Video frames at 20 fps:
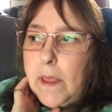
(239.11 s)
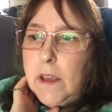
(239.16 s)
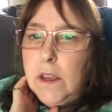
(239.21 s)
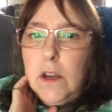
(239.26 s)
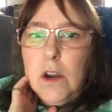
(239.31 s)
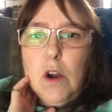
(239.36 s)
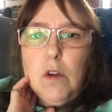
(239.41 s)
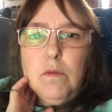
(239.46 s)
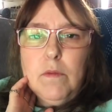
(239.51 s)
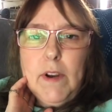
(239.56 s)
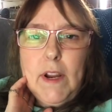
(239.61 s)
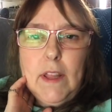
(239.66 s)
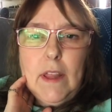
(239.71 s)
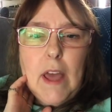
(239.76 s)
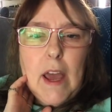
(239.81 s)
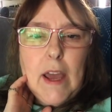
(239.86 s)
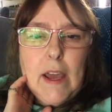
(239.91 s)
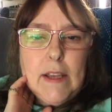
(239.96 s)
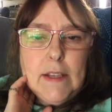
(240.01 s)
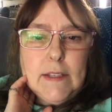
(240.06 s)
you know
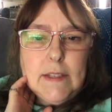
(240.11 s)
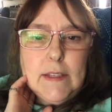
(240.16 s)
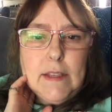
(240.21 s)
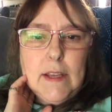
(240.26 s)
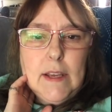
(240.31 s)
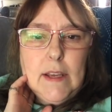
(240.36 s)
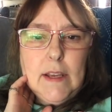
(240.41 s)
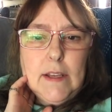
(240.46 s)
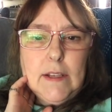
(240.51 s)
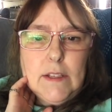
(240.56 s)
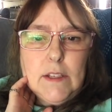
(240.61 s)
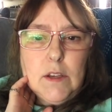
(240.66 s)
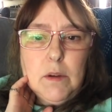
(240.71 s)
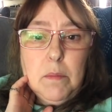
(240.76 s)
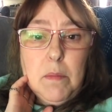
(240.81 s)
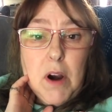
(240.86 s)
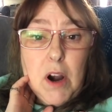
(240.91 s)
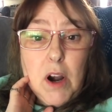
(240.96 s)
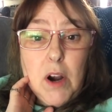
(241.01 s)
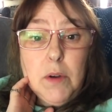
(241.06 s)
realize that
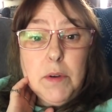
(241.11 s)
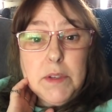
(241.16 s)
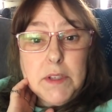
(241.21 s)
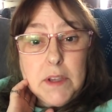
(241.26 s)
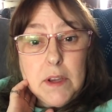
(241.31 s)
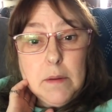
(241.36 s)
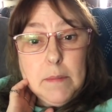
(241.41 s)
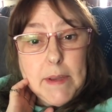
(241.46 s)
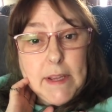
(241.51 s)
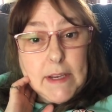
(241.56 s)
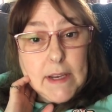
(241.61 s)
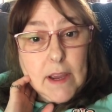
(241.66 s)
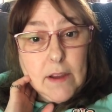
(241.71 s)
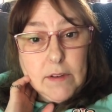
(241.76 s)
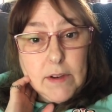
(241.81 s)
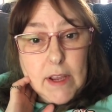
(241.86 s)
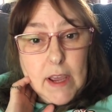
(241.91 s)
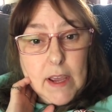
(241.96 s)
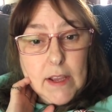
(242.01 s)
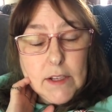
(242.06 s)
tomorrow is going to be a
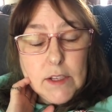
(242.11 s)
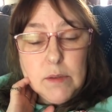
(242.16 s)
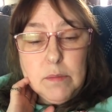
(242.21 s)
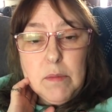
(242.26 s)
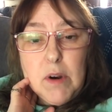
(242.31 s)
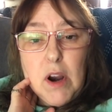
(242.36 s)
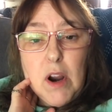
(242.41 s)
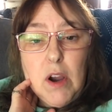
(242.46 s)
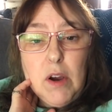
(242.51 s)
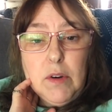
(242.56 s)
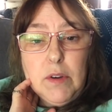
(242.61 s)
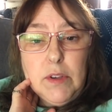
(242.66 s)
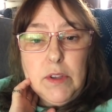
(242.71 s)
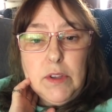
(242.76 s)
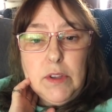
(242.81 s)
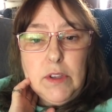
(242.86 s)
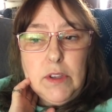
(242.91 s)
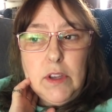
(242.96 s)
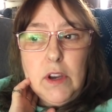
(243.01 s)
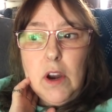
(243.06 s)
down day tomorrow
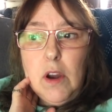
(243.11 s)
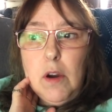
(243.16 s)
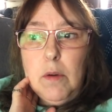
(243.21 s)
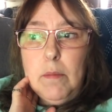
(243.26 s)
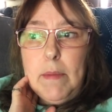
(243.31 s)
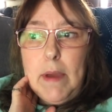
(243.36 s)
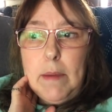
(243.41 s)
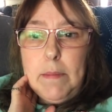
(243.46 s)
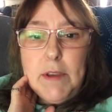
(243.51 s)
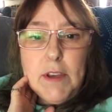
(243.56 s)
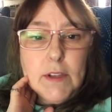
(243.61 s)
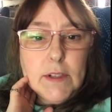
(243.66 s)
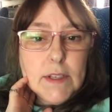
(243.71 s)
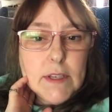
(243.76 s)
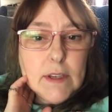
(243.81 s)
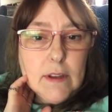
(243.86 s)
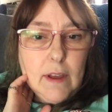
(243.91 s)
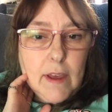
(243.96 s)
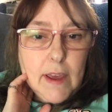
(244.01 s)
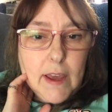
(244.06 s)
you know maybe you can
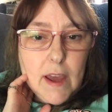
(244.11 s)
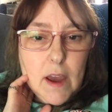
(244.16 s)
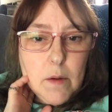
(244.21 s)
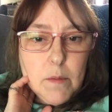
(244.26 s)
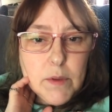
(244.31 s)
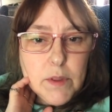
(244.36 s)
still hang out